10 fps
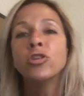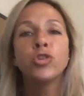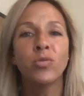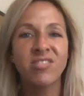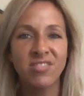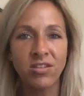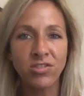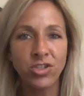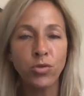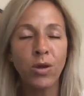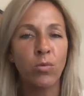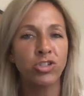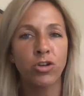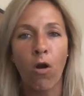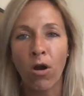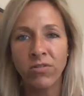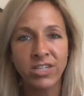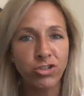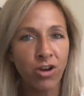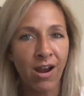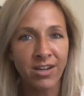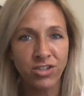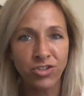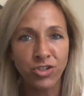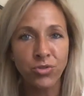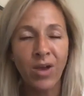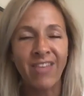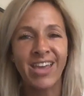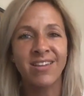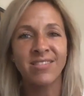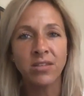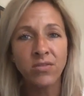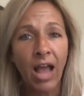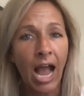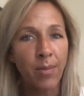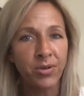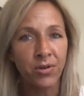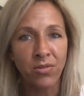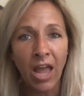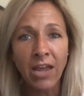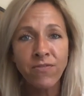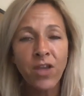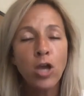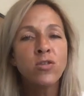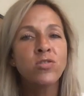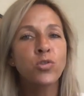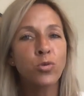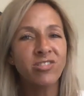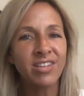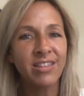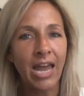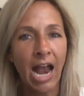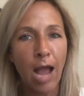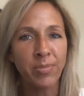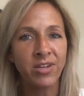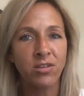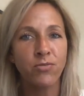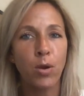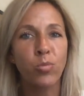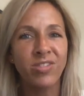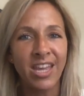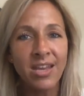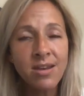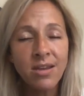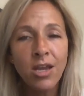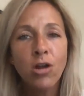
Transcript: to assist you in what you're already trying to do, and that is live a happier life, sourcing that happiness from within.